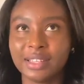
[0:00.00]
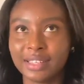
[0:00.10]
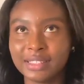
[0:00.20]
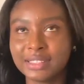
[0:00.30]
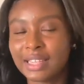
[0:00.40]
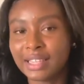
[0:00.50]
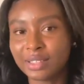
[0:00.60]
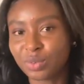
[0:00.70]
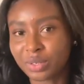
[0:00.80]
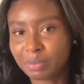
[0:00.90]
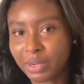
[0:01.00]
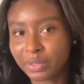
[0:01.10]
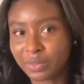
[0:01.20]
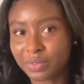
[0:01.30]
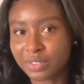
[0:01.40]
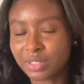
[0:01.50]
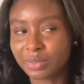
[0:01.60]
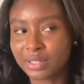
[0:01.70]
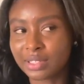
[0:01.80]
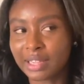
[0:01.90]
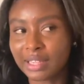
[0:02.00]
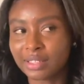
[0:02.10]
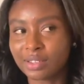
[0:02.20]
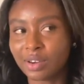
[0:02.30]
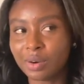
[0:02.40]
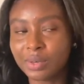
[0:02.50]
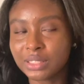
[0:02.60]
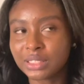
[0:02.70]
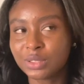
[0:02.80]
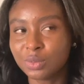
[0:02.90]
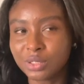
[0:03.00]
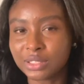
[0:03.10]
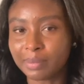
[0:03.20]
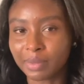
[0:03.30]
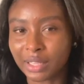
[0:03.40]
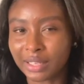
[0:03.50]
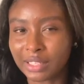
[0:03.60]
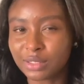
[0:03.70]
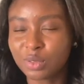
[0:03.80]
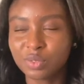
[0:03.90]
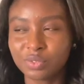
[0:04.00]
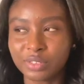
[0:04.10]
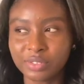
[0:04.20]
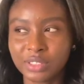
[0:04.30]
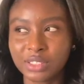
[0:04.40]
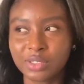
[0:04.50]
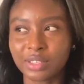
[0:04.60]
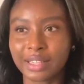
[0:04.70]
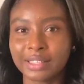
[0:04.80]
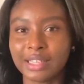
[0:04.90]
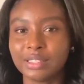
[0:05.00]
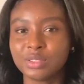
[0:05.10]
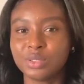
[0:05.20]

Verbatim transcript: let's say I get three bundles. It was like always two something, like 250 to like that